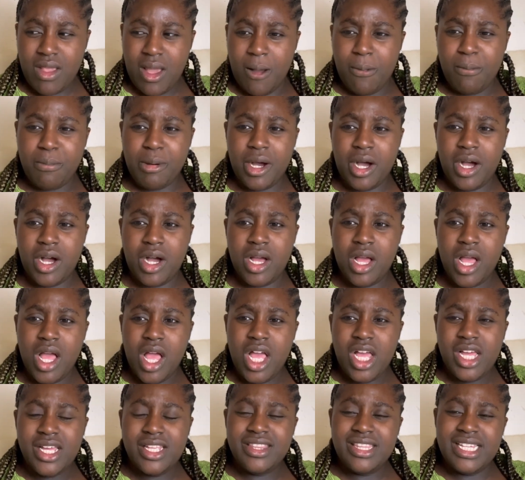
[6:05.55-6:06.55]
But
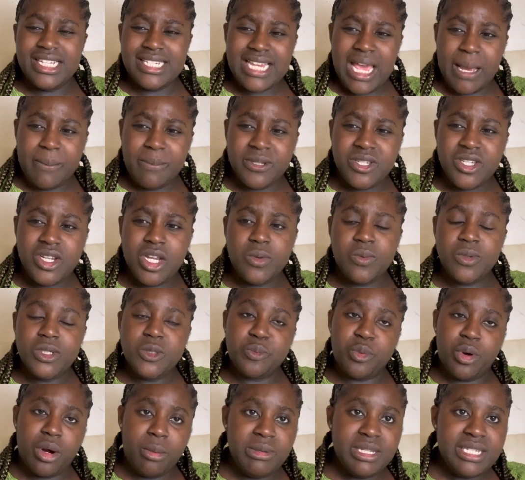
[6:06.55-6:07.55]
this episode was
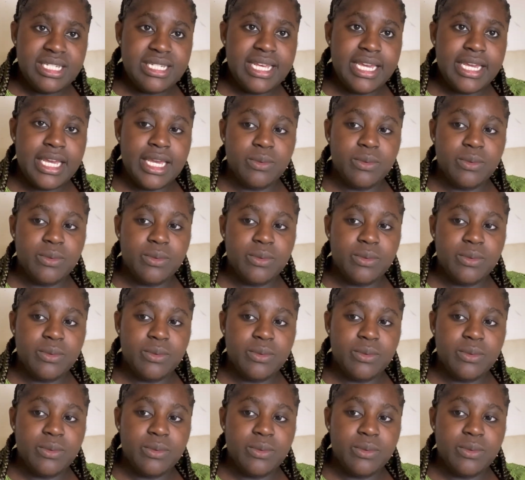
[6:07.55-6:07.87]
promising.